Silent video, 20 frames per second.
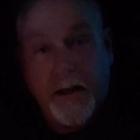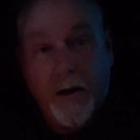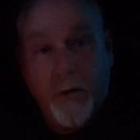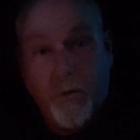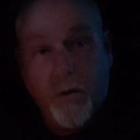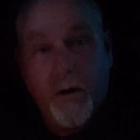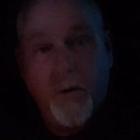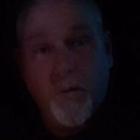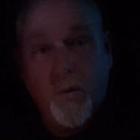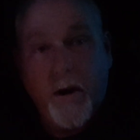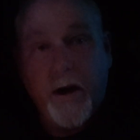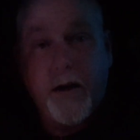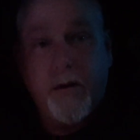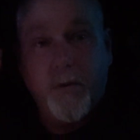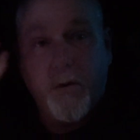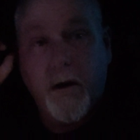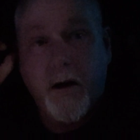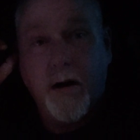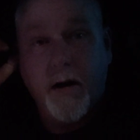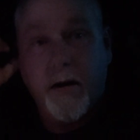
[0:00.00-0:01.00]
that one week
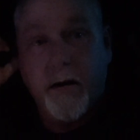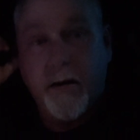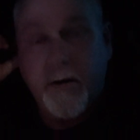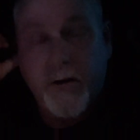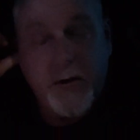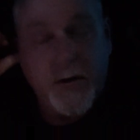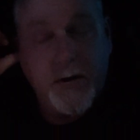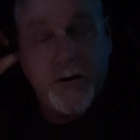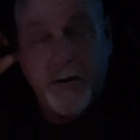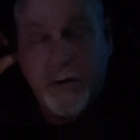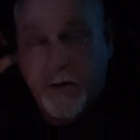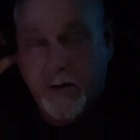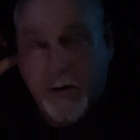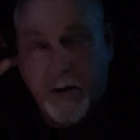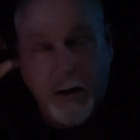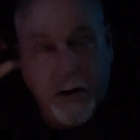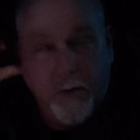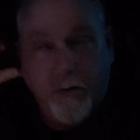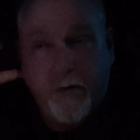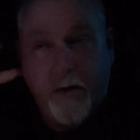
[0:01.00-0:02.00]
where just
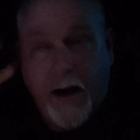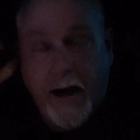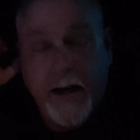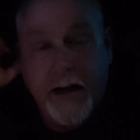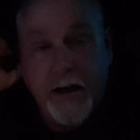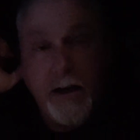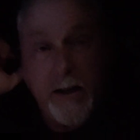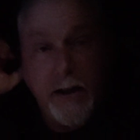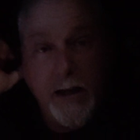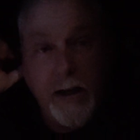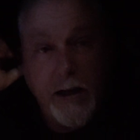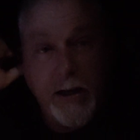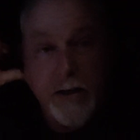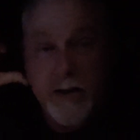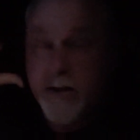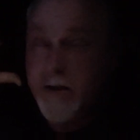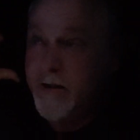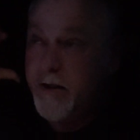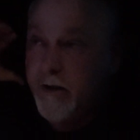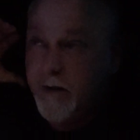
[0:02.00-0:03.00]
couldn't find anything and
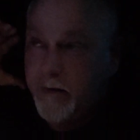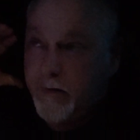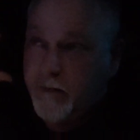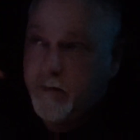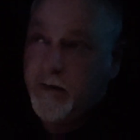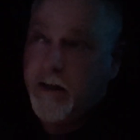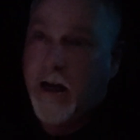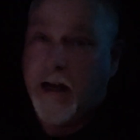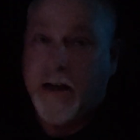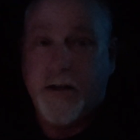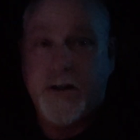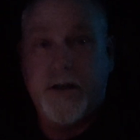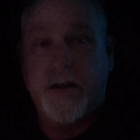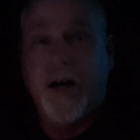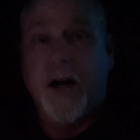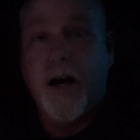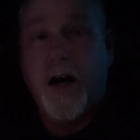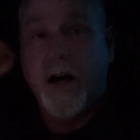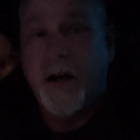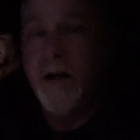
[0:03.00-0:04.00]
just got
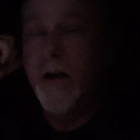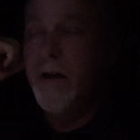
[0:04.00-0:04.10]
stuck.